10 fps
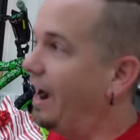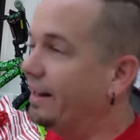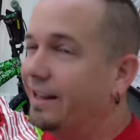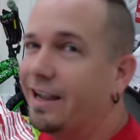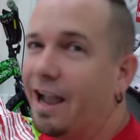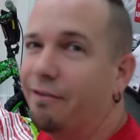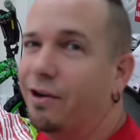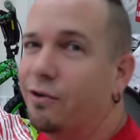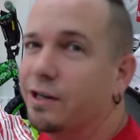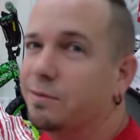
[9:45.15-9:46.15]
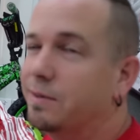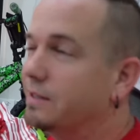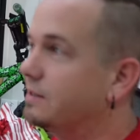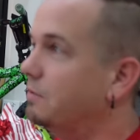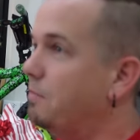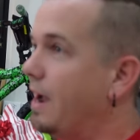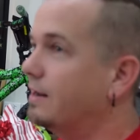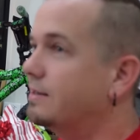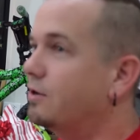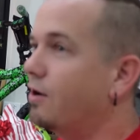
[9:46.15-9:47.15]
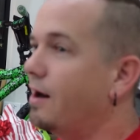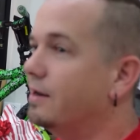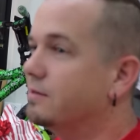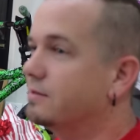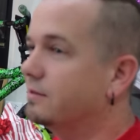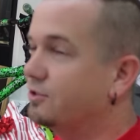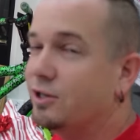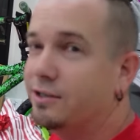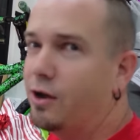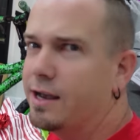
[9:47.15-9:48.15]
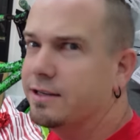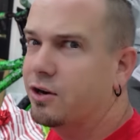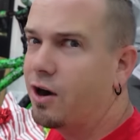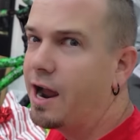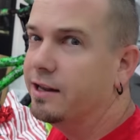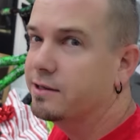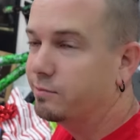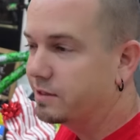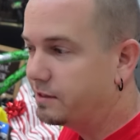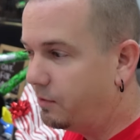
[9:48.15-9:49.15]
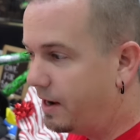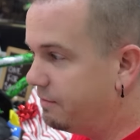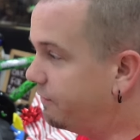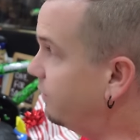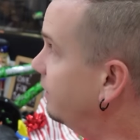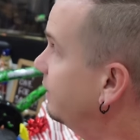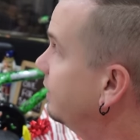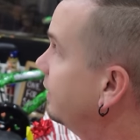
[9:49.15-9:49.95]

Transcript: I think every Christmas, Madison cries. And she still hasn't cried, so we're still waiting for it.